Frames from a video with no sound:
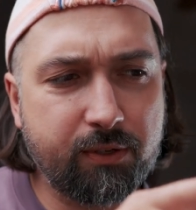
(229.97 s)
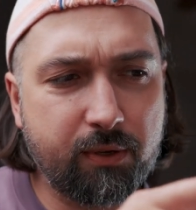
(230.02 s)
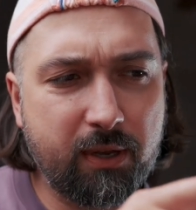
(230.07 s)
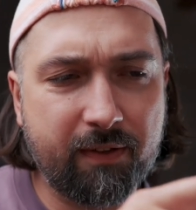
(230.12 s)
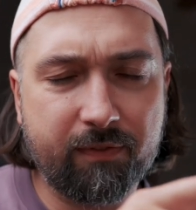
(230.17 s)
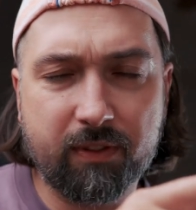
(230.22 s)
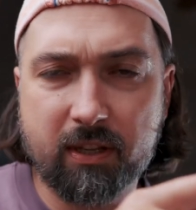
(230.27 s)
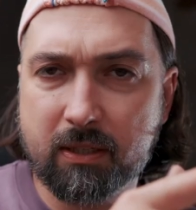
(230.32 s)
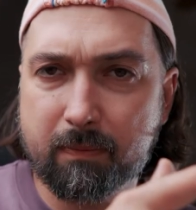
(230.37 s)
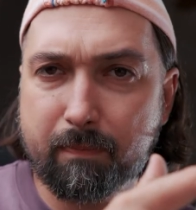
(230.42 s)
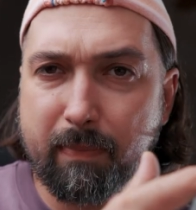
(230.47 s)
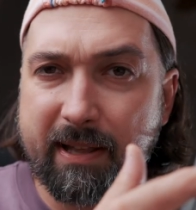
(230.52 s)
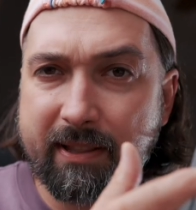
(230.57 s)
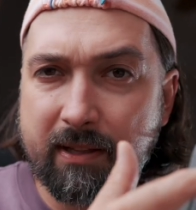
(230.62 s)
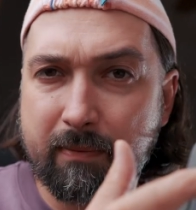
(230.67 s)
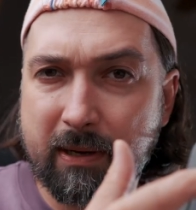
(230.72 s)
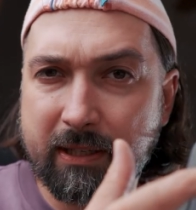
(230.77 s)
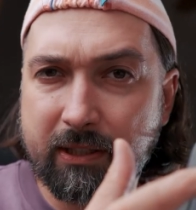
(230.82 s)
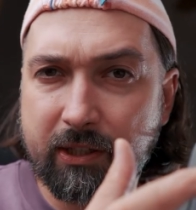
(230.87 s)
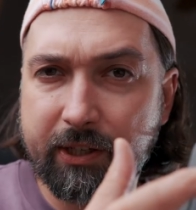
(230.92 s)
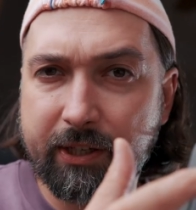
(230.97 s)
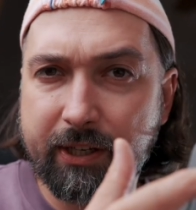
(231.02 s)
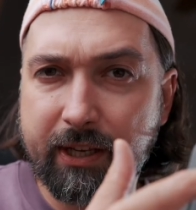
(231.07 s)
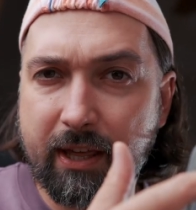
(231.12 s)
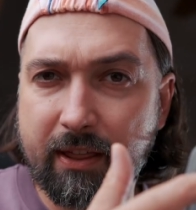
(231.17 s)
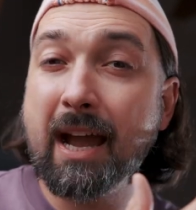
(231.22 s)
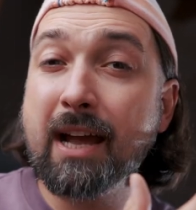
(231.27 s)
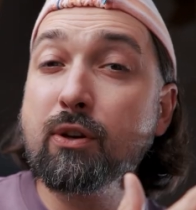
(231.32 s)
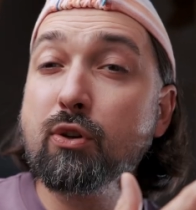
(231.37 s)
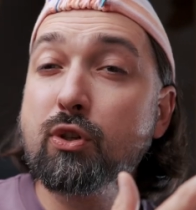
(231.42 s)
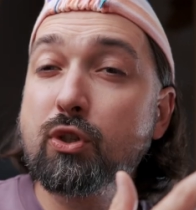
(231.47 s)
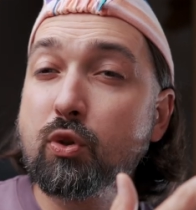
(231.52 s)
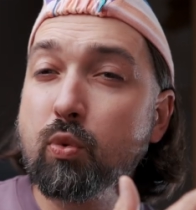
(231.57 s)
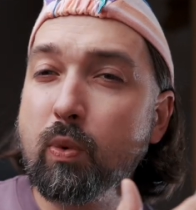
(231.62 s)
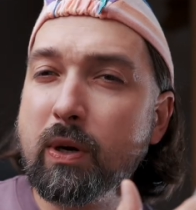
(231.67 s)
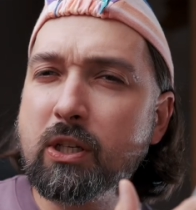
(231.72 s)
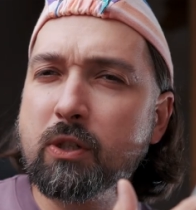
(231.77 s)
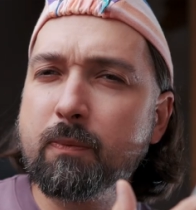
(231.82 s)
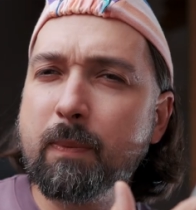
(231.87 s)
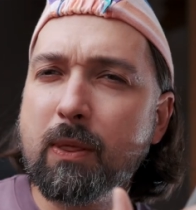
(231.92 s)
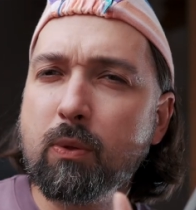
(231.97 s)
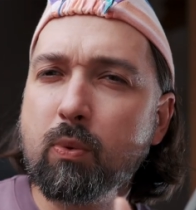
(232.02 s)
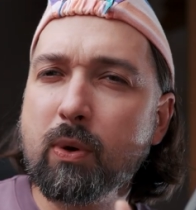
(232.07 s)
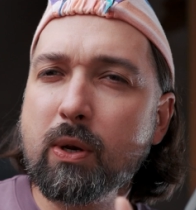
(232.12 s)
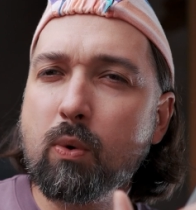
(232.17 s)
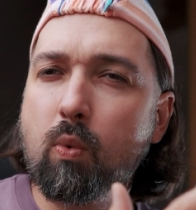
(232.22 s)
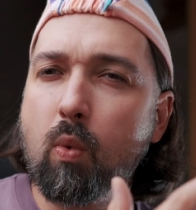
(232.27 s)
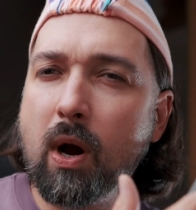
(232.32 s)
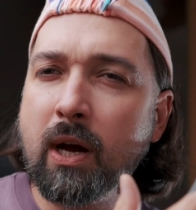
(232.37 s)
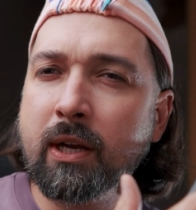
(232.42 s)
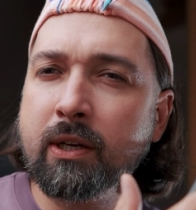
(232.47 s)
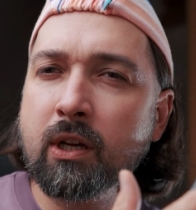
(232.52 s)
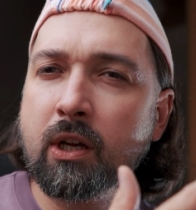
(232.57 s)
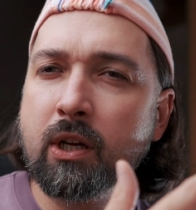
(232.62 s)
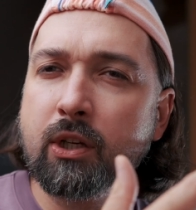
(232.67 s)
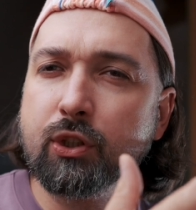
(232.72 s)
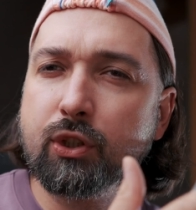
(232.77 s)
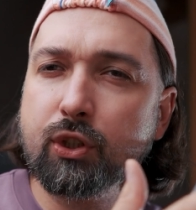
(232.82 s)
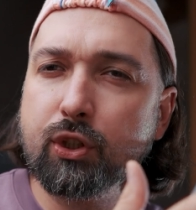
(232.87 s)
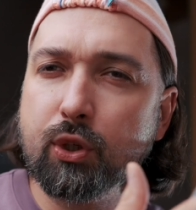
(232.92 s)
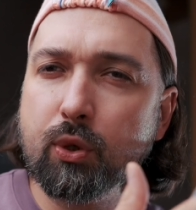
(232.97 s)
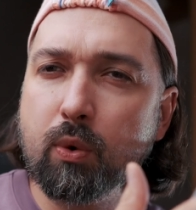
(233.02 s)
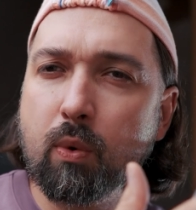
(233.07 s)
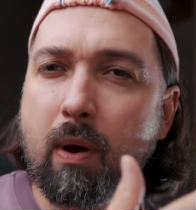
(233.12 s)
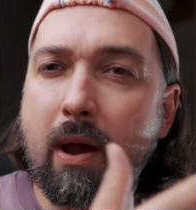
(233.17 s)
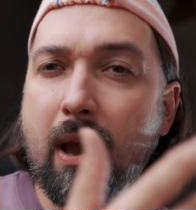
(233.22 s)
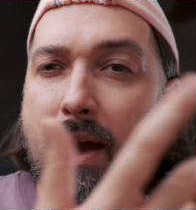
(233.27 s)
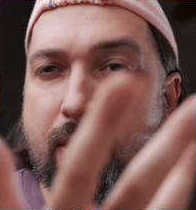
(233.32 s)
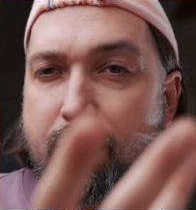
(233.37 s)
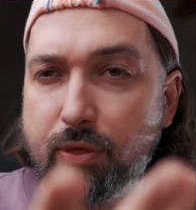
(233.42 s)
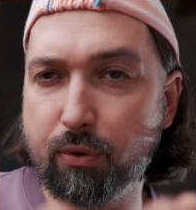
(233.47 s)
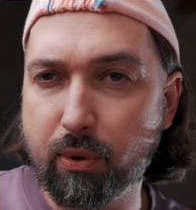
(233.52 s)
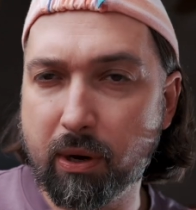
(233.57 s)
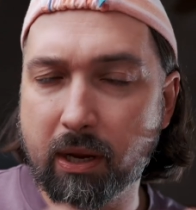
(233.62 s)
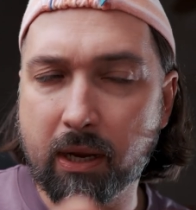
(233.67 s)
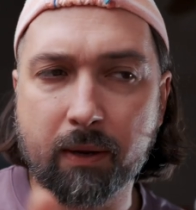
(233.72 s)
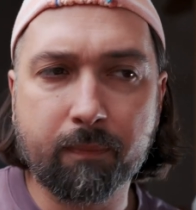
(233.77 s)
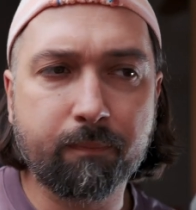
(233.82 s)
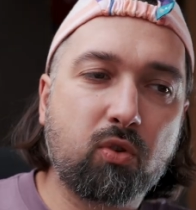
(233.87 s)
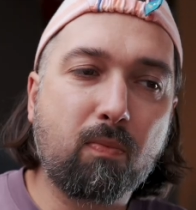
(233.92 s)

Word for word: You have this button underneath and you switch between 1, 2, and 3.